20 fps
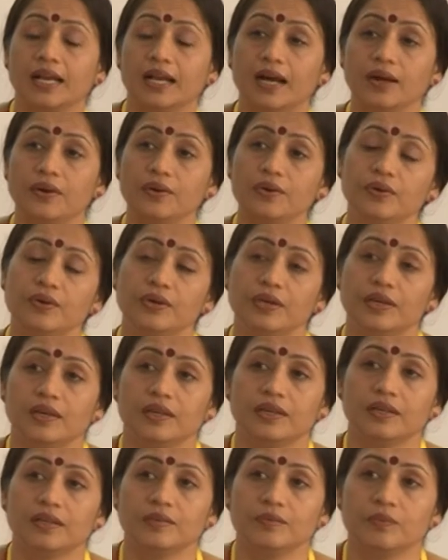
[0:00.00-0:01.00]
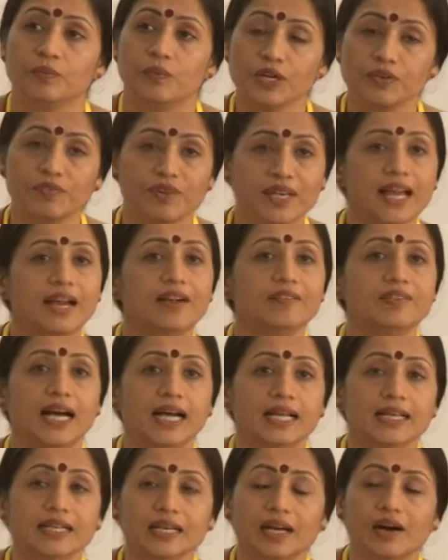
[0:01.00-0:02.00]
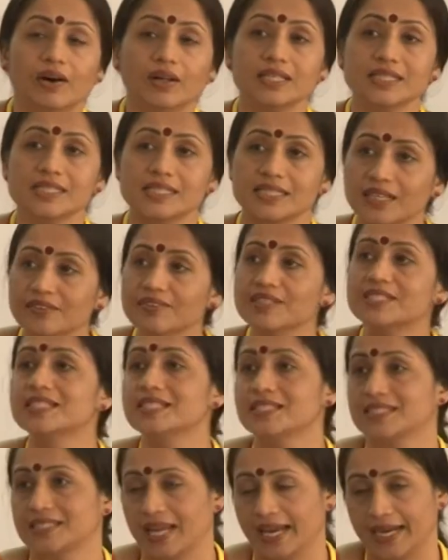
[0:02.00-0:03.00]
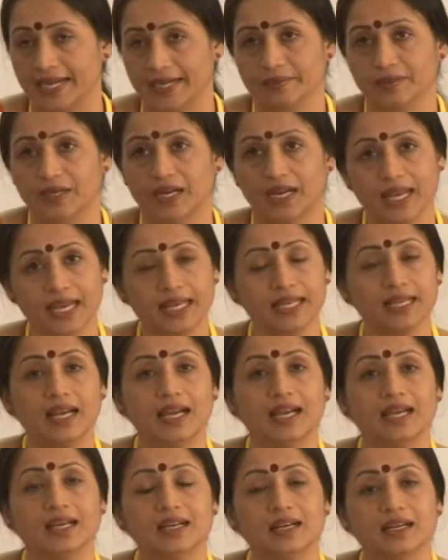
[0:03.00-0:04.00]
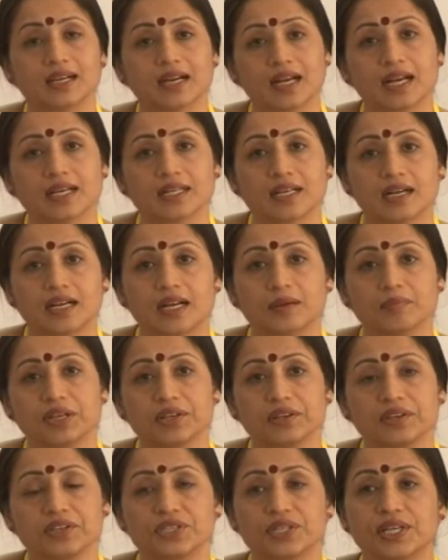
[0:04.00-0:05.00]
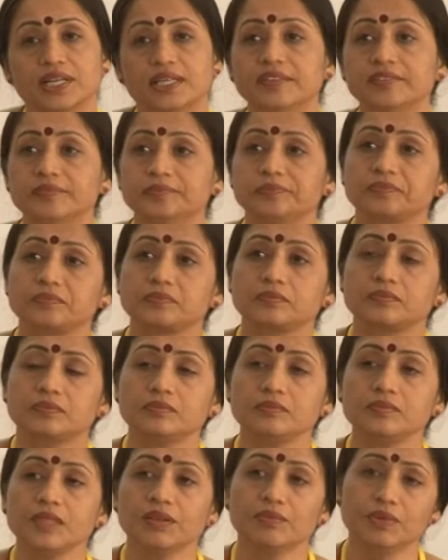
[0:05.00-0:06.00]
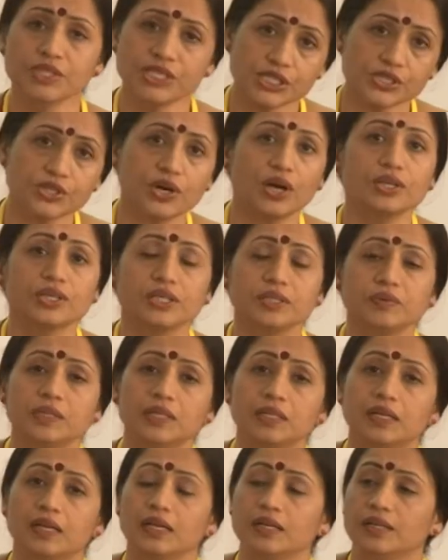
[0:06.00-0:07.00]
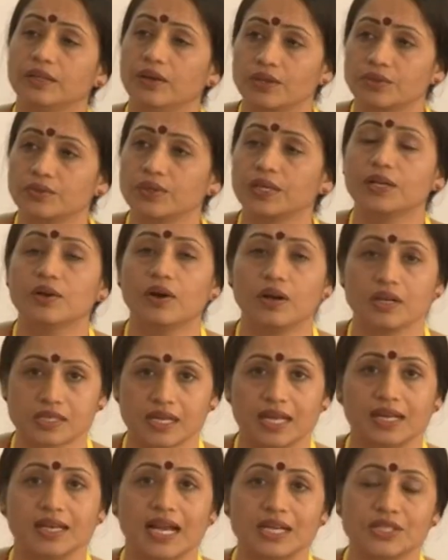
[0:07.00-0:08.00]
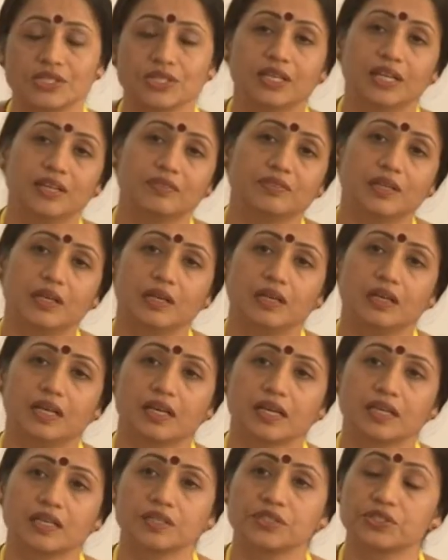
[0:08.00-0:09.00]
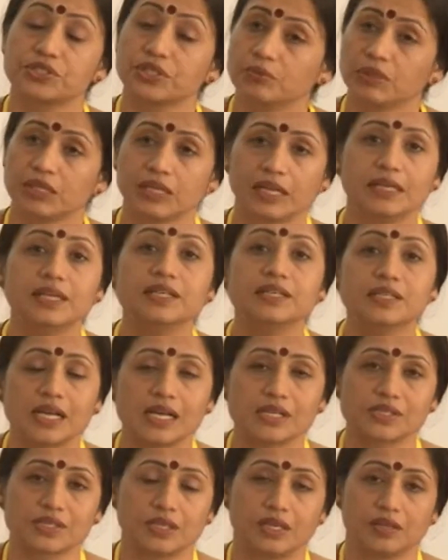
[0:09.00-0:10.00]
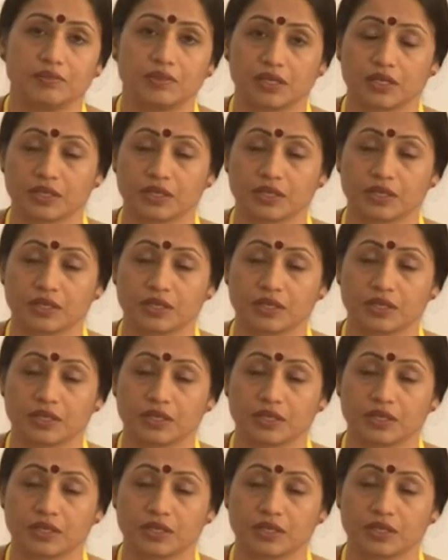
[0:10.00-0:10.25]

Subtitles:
Now, what we have done on the services side, again, a Karnataka government initiative, which has not even, not only got a national level recognition, but an international level